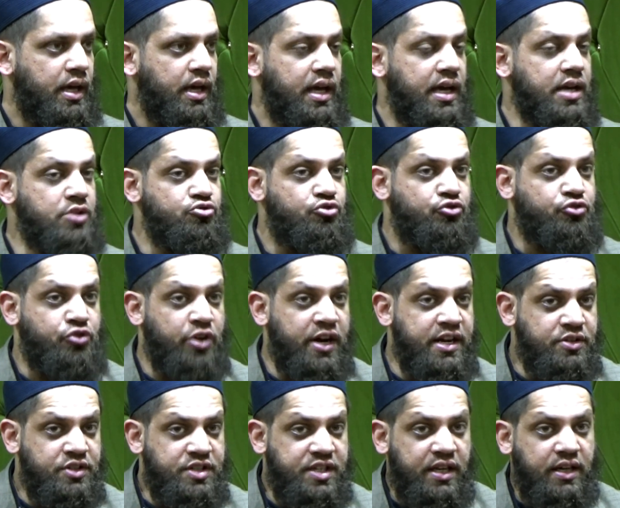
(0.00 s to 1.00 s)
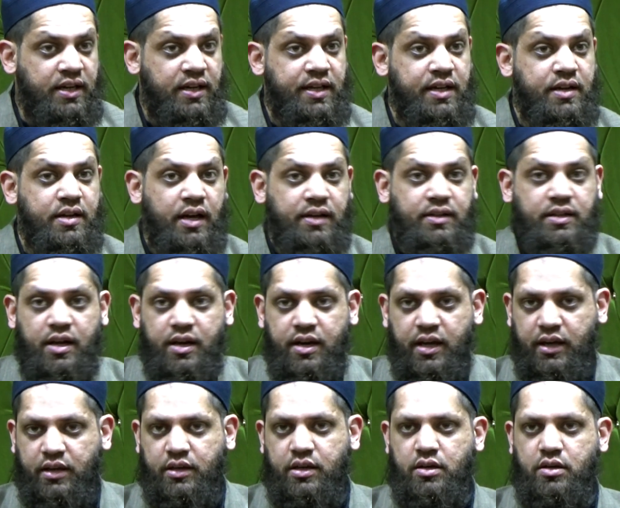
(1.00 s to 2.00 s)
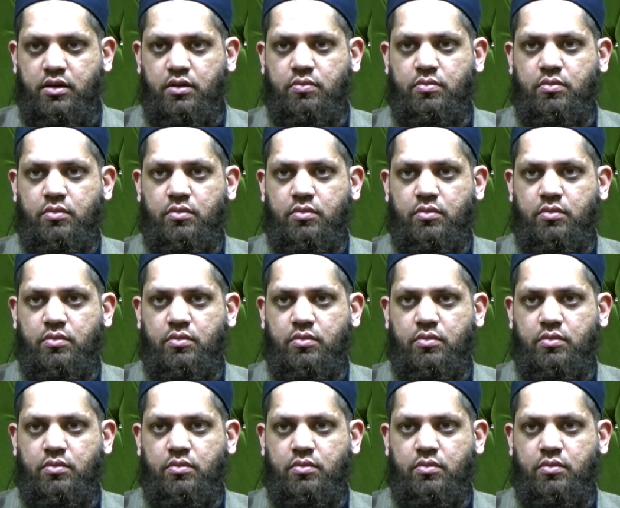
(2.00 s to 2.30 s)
Intrinsically not connected.